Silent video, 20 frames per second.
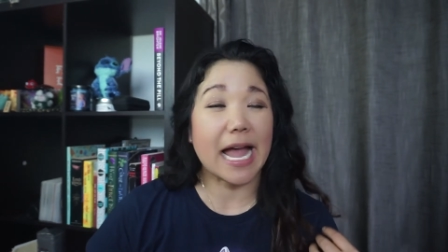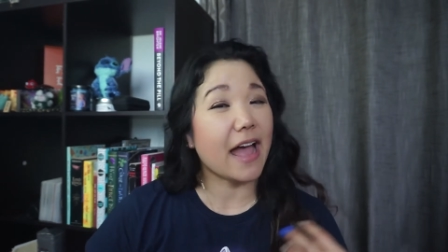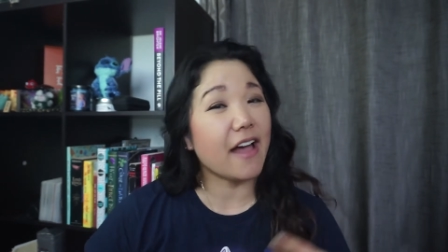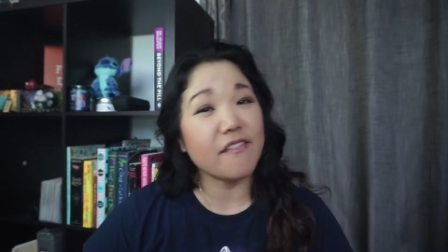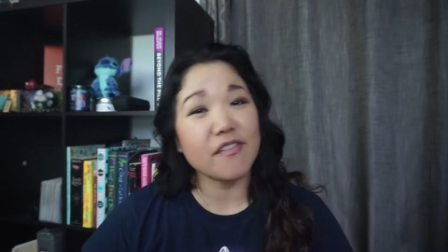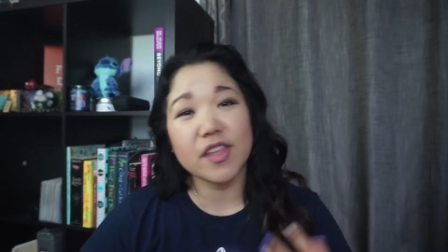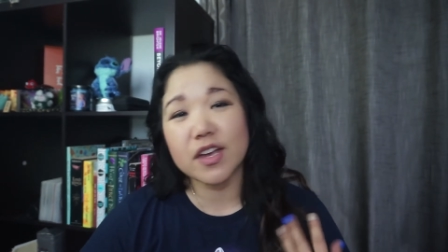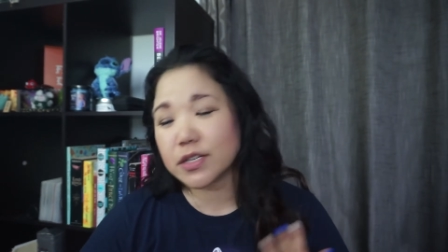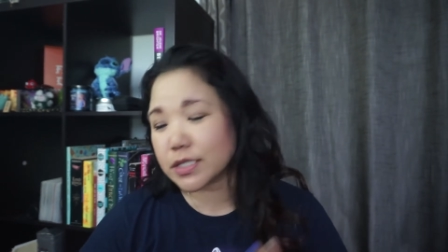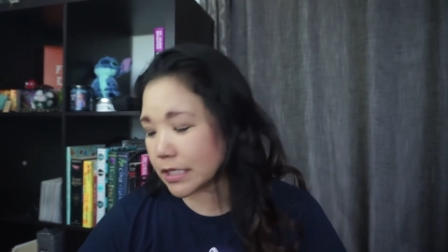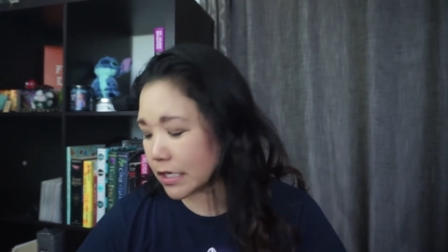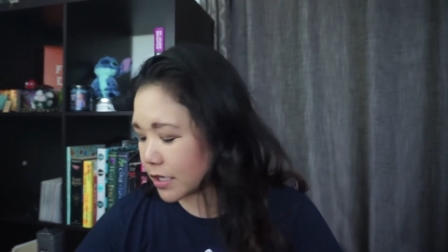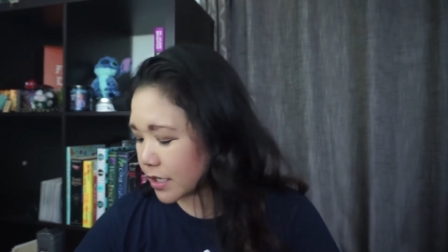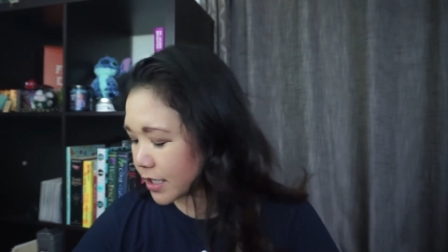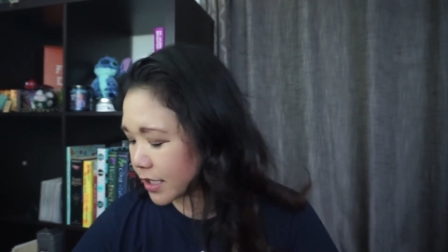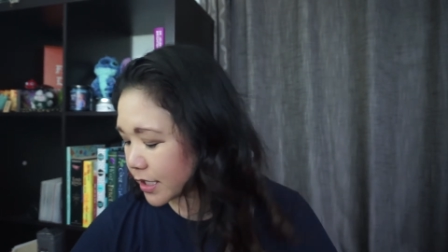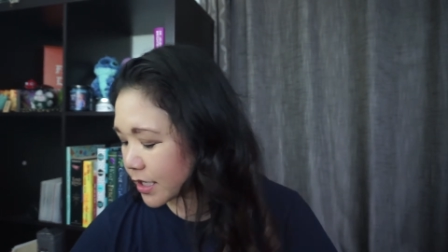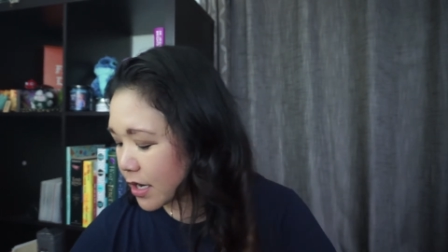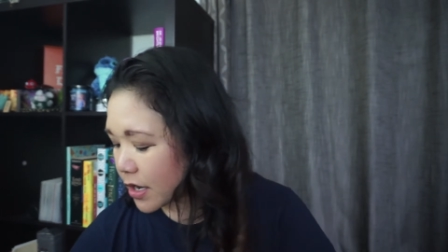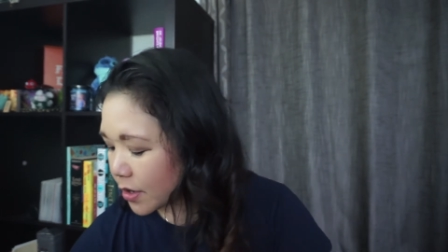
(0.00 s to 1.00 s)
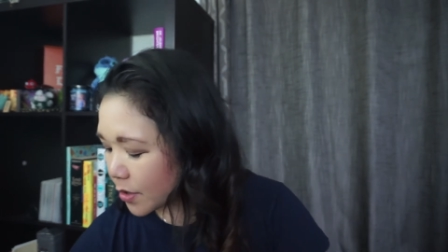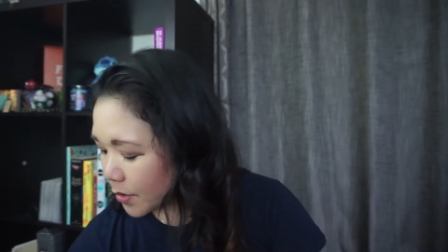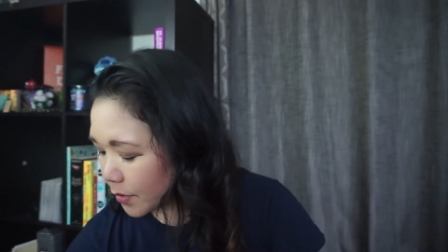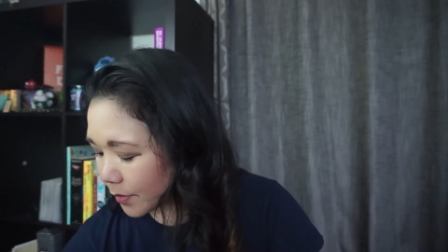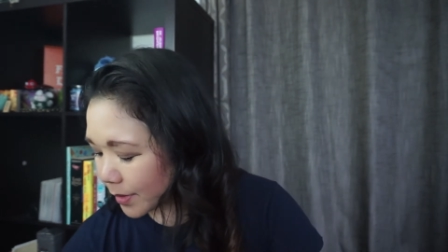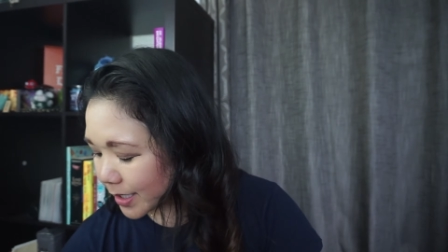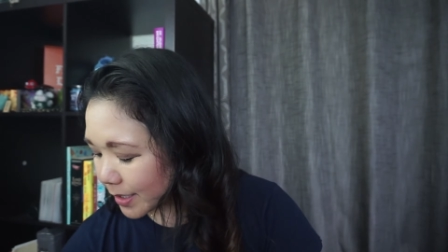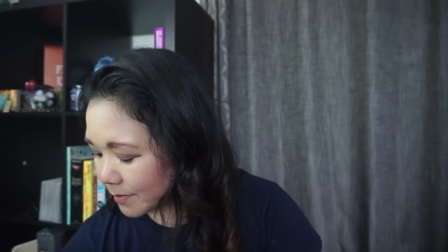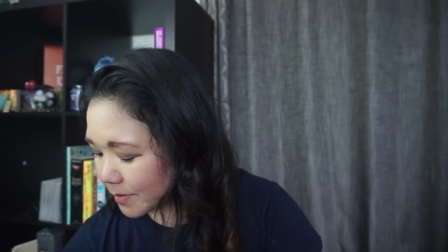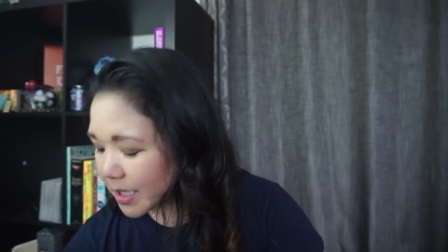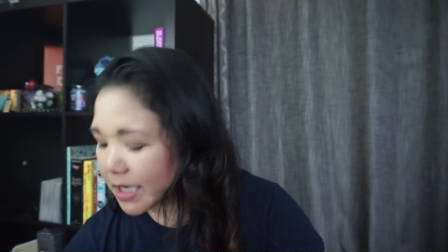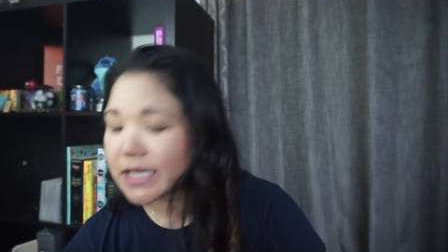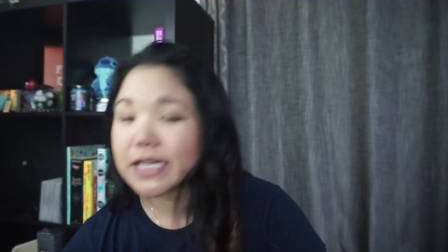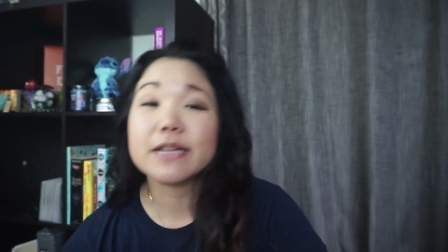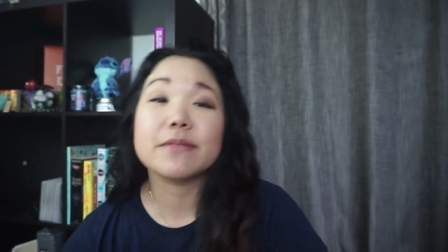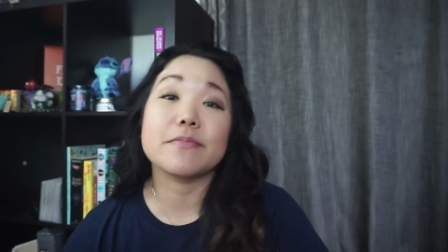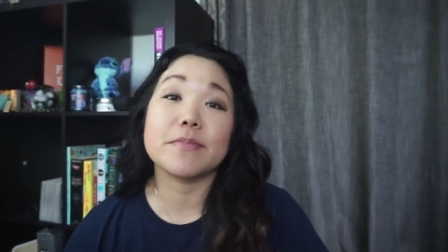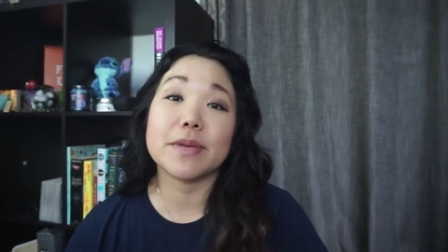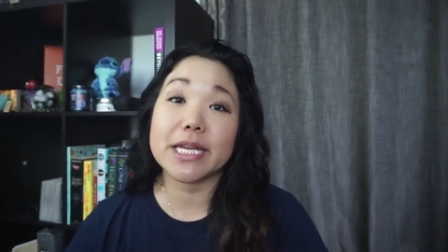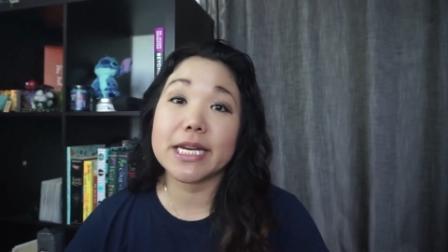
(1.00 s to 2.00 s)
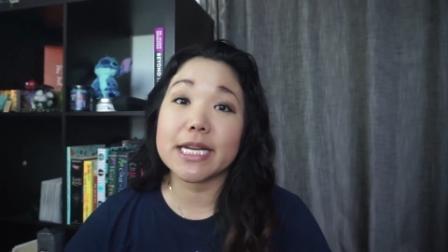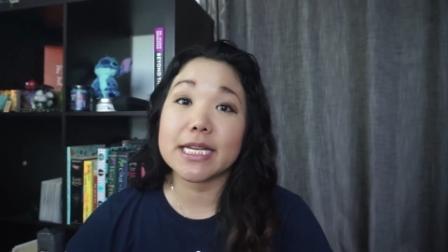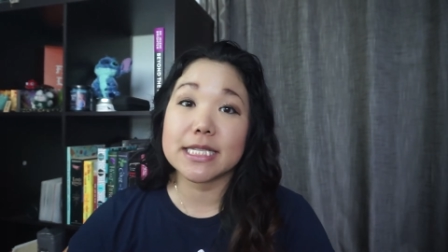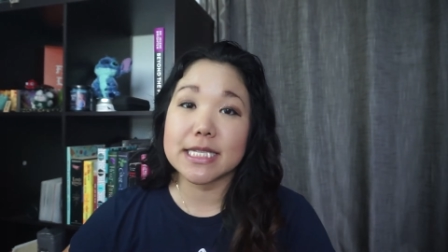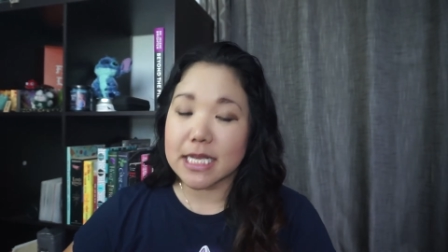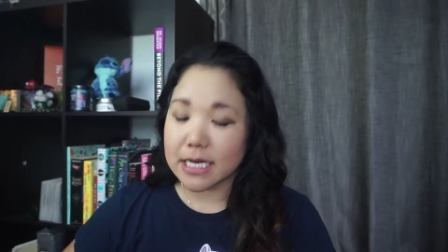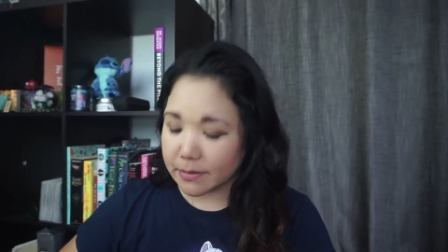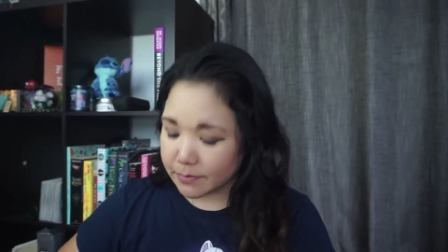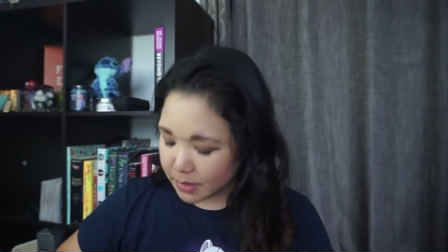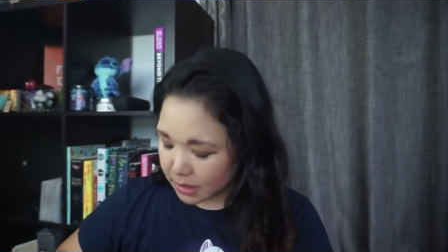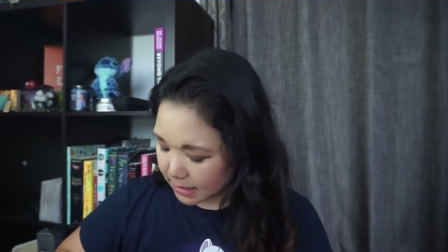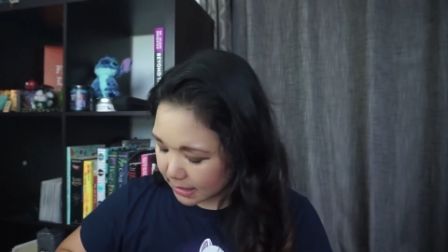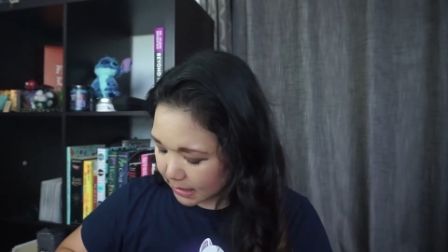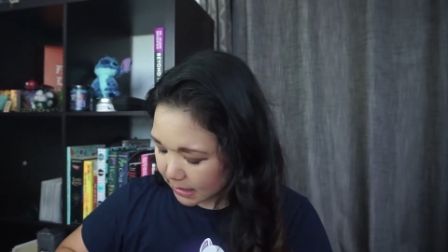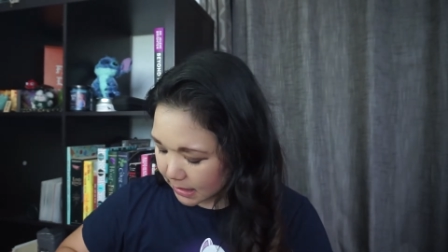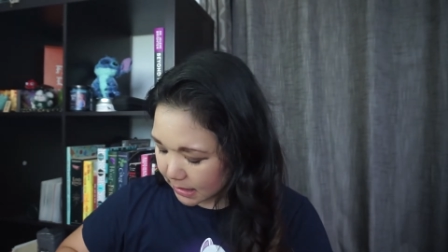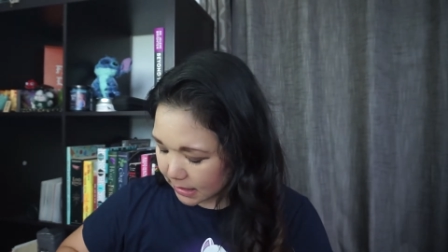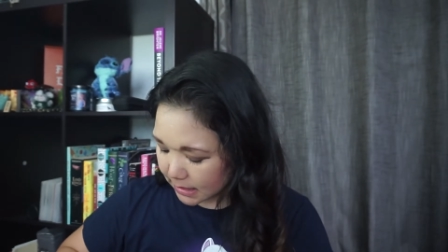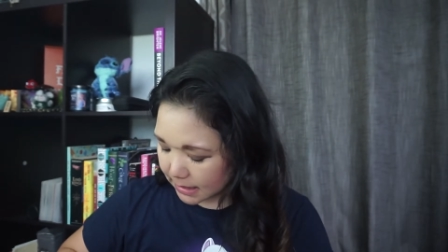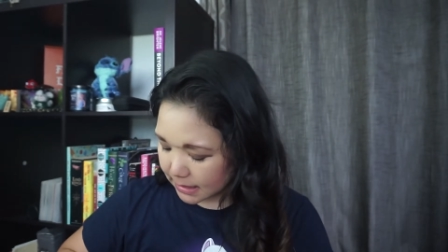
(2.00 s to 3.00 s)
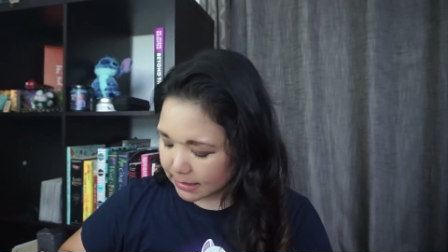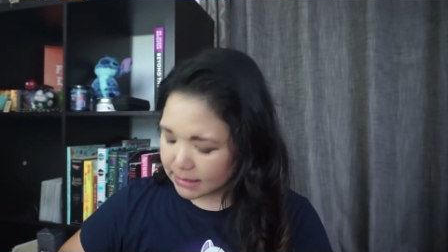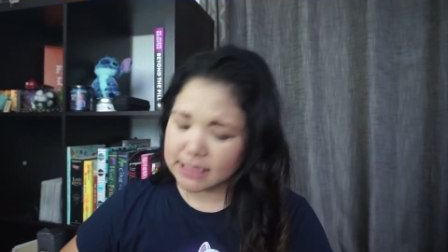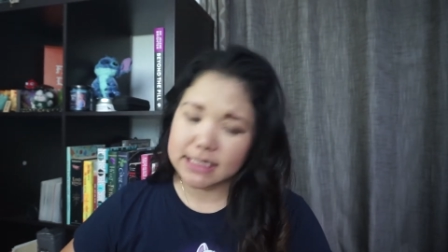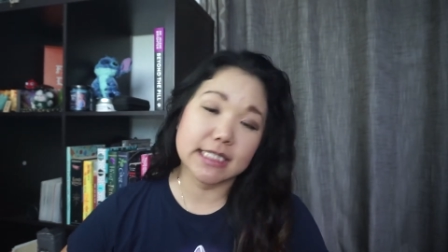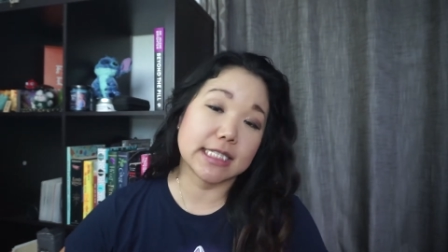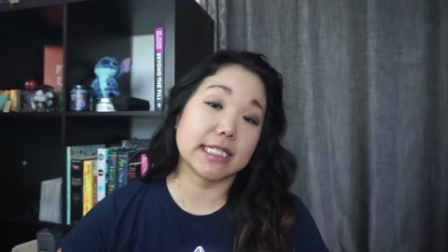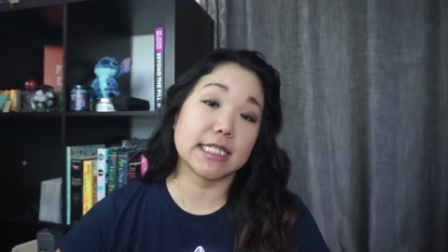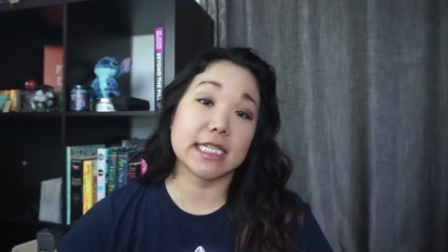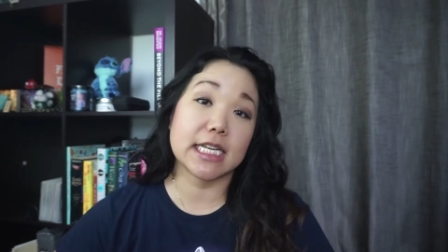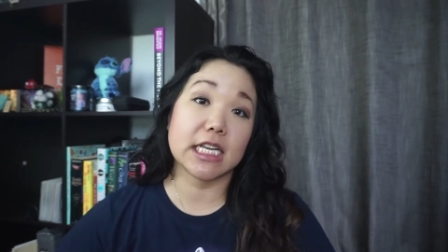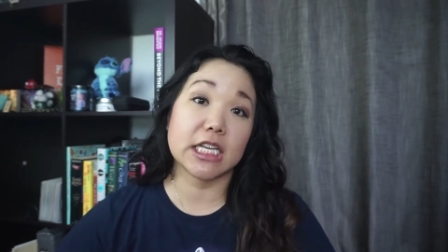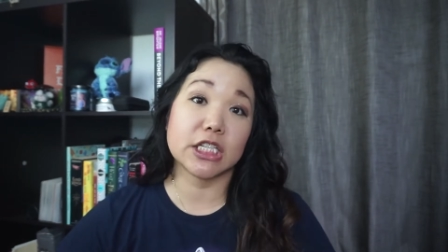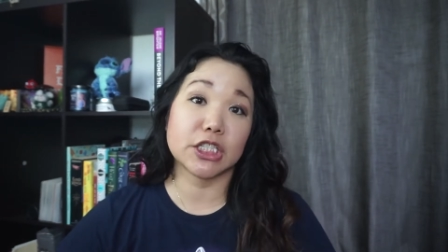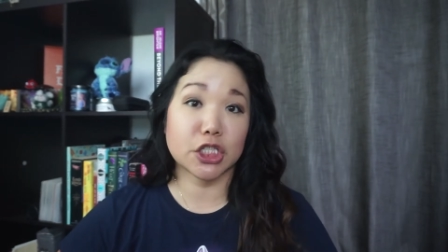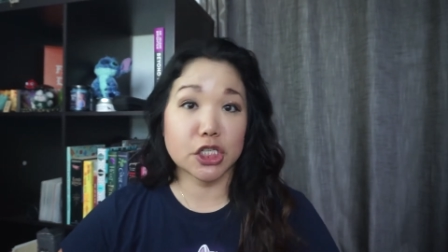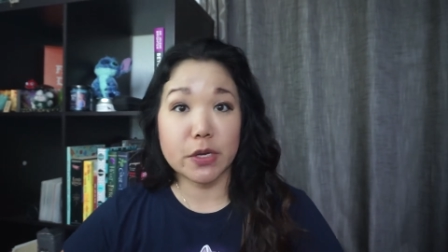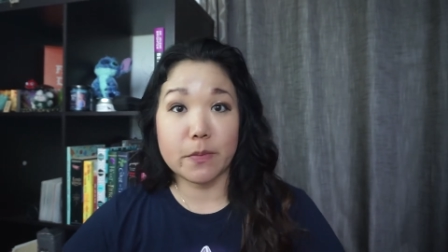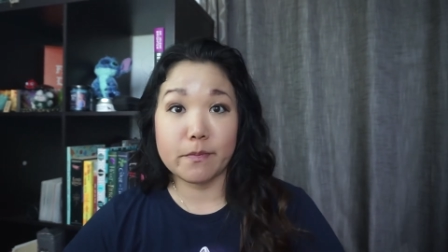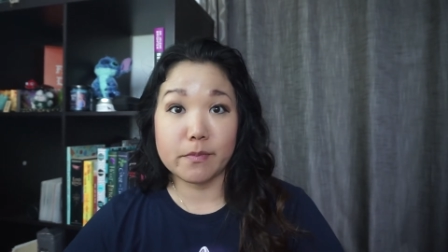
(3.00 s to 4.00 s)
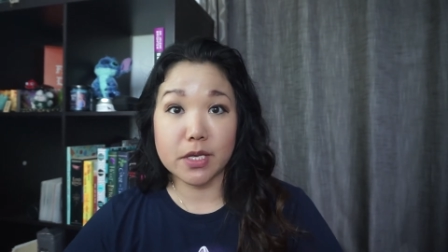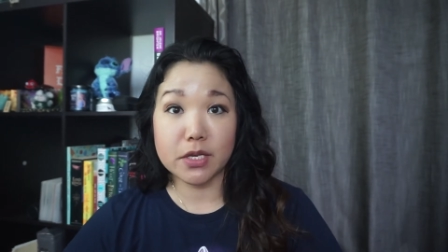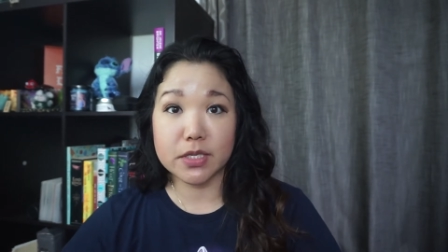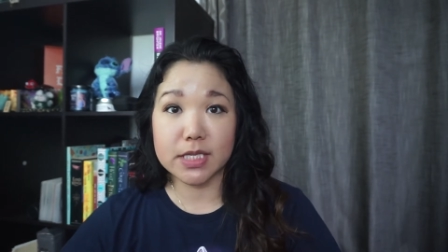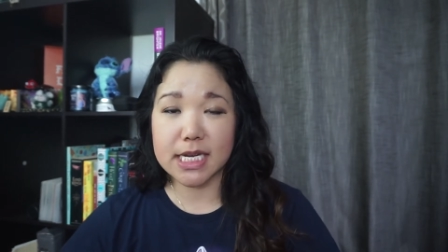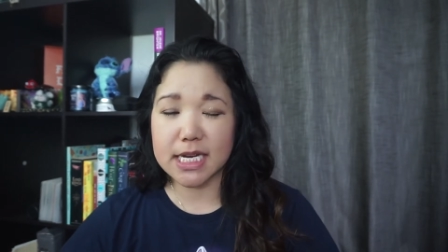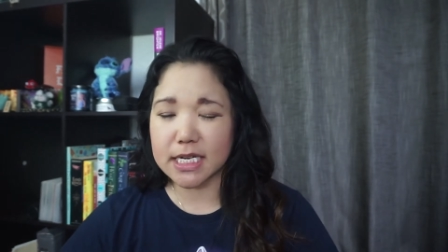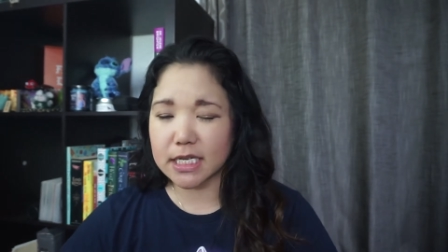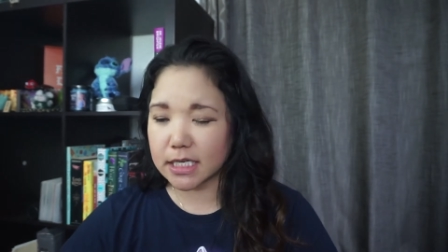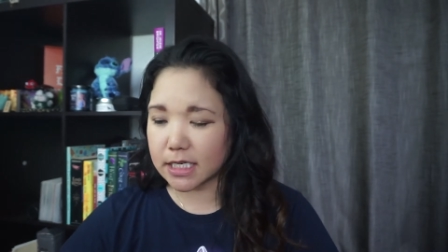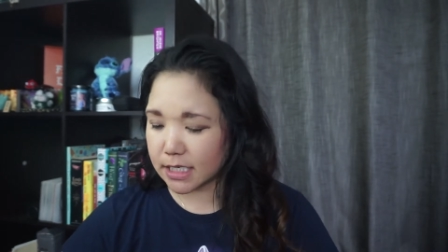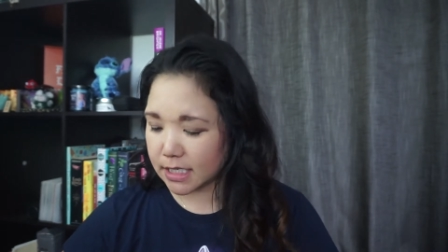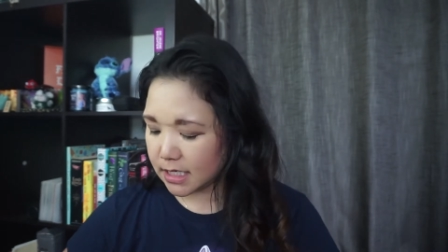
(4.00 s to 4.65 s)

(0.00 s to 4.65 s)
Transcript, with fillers: have those on when I'm not in meetings and I'm just listening to music.